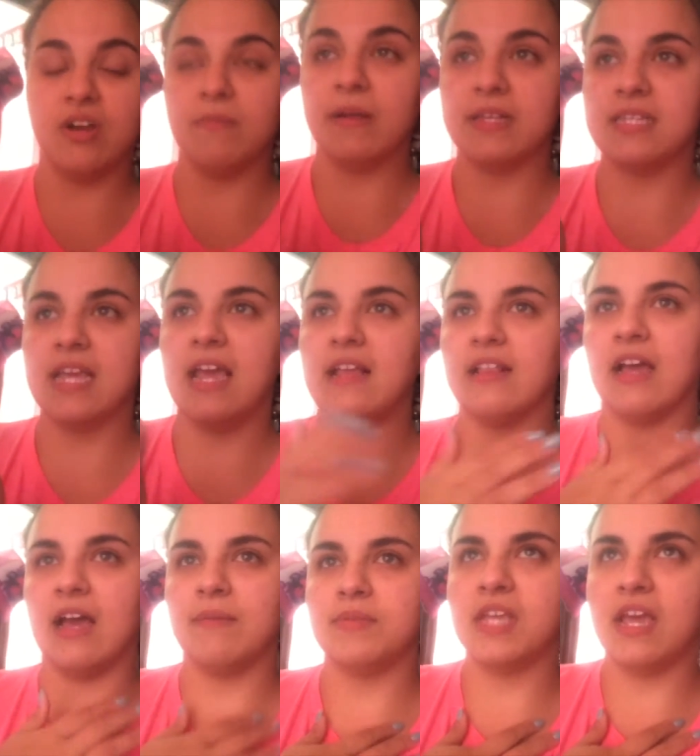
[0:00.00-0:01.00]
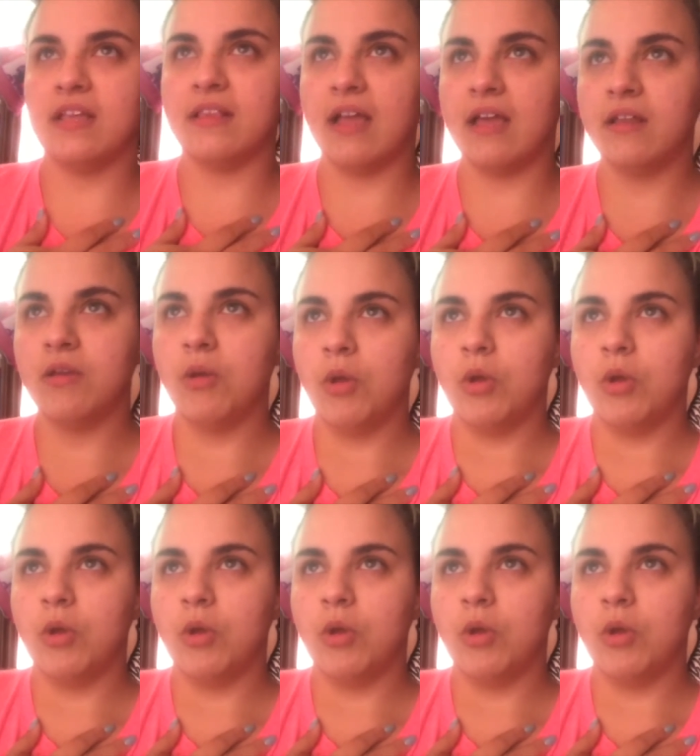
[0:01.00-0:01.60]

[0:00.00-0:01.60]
I'm not saying that. I'm saying that